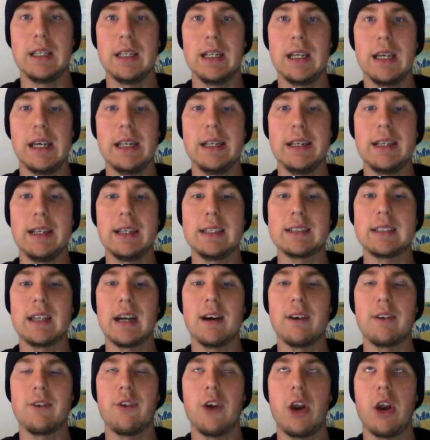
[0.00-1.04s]
it's
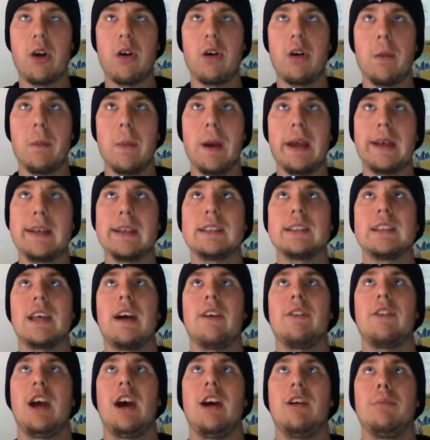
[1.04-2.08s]
not fair to make us
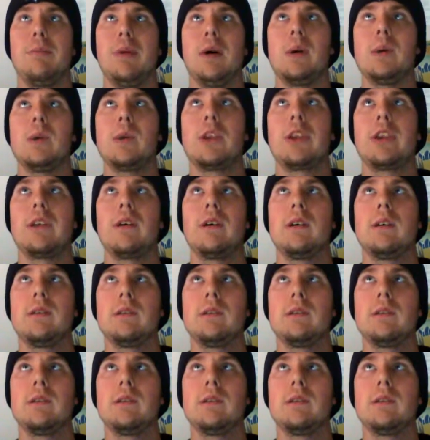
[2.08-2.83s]
have to have both.